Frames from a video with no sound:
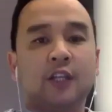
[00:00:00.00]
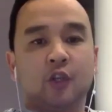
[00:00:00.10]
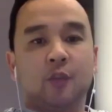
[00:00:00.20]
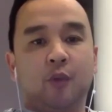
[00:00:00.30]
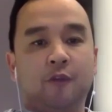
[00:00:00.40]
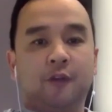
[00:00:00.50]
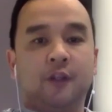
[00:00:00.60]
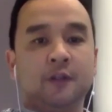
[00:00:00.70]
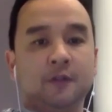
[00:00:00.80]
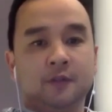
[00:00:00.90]
on it
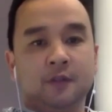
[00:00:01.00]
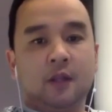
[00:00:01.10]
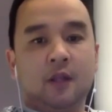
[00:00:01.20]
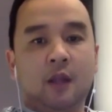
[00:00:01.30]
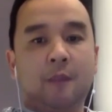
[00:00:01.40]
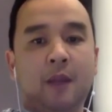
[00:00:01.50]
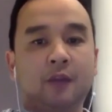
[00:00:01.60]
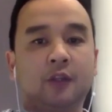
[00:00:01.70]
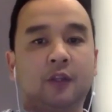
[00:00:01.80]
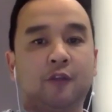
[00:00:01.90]
briefly about
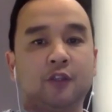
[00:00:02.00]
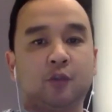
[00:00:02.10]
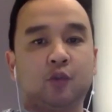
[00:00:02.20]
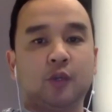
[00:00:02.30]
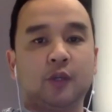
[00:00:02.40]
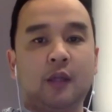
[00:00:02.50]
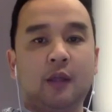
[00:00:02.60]
the difference between